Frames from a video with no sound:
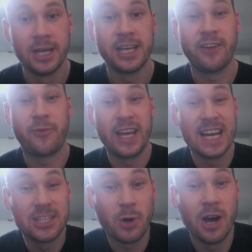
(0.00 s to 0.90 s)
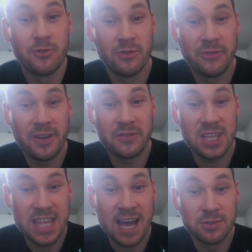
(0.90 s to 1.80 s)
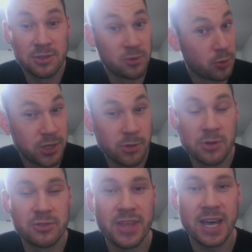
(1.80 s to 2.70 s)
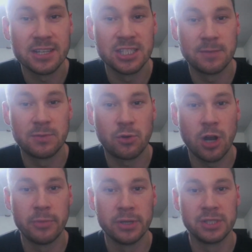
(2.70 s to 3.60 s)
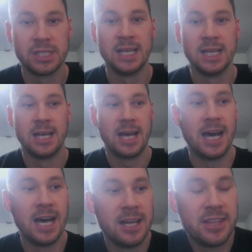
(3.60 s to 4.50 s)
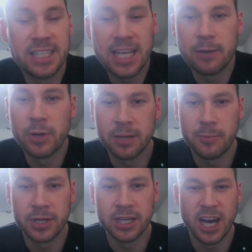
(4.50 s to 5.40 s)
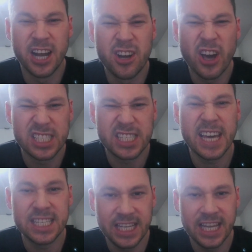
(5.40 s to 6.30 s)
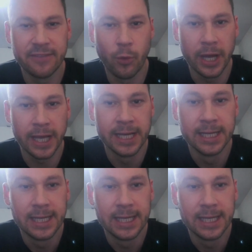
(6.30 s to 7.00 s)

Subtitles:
If we can get to 150,000 or 200,000 subscribers, then yeah, we're going to put a nice tasty giveaway.